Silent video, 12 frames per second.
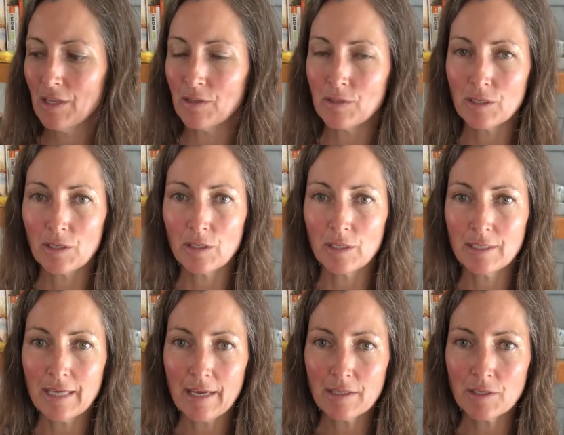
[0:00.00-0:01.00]
those little
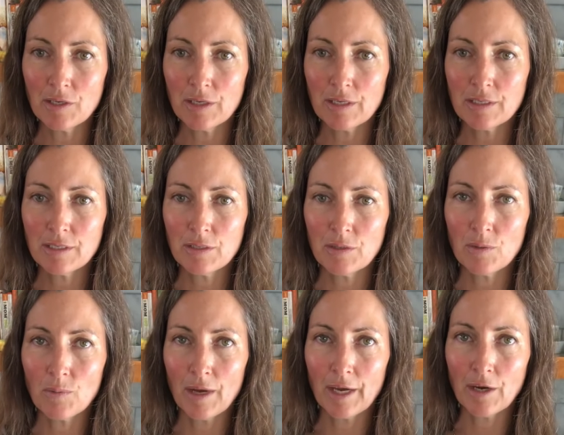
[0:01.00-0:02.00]
S-hooks to the
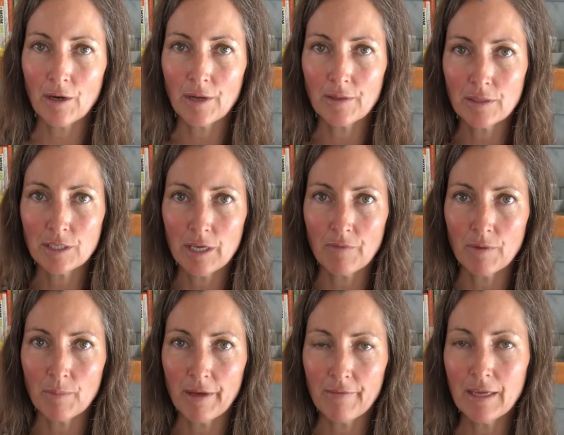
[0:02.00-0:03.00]
wire on the shelf
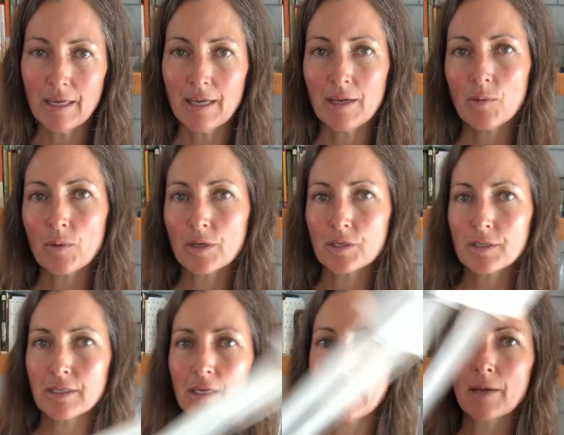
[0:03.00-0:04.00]
above it, and it works